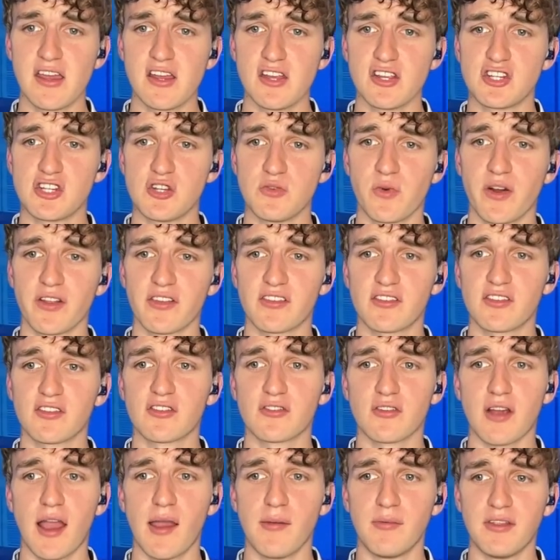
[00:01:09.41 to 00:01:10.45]
she once
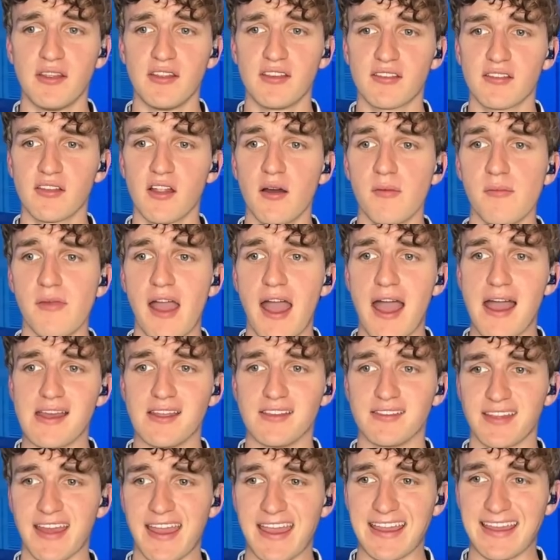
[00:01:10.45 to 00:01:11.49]
described Islam
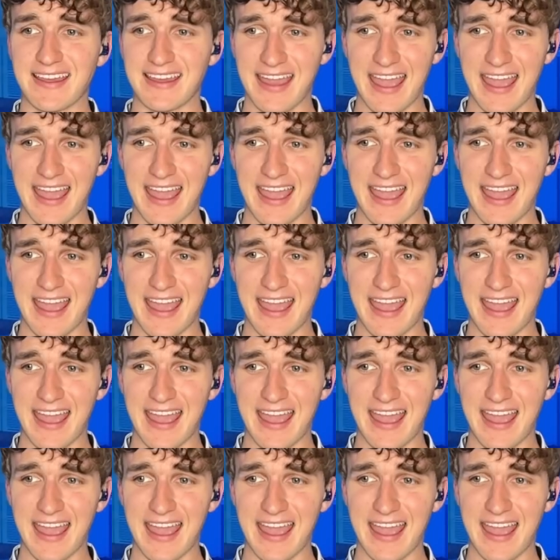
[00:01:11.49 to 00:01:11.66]
as a